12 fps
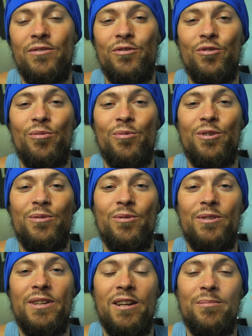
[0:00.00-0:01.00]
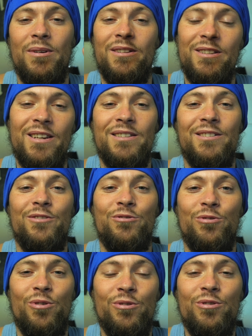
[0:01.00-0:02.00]
GoPro Hero 10, but yes,
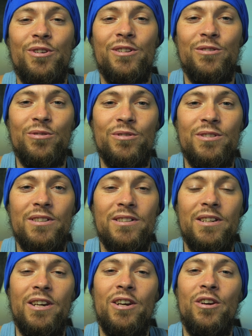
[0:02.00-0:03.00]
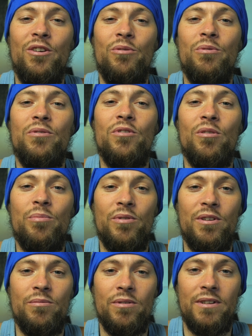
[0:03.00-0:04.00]
sure, you can use it with GoPro
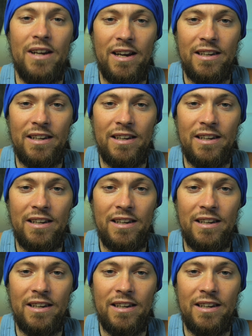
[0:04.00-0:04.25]
Hero 9.